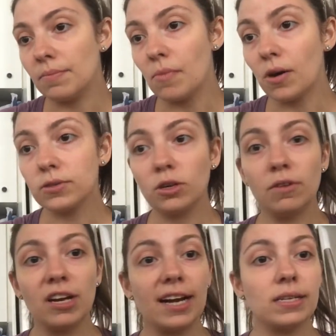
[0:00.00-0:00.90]
Also, if
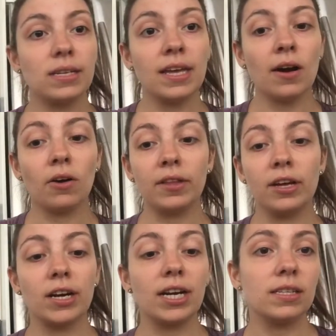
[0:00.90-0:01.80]
you guys see all the
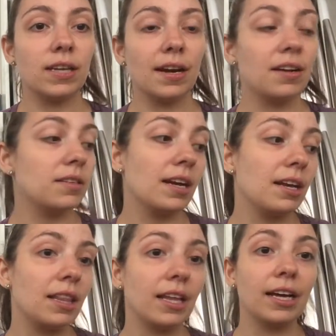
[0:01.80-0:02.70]
ingredients here, you see any